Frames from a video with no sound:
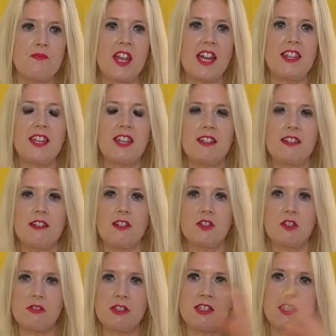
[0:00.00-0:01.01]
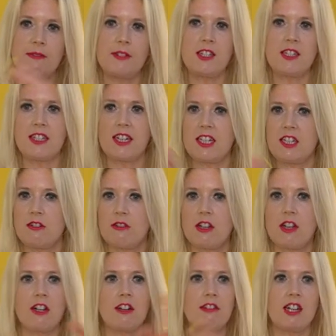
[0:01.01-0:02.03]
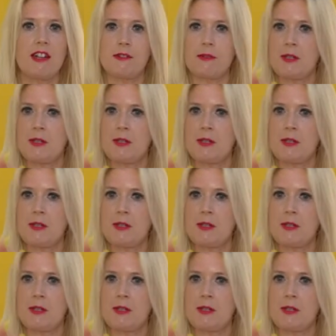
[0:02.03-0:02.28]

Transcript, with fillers: and then I'll do all the stuff in the day, do the hard graphs,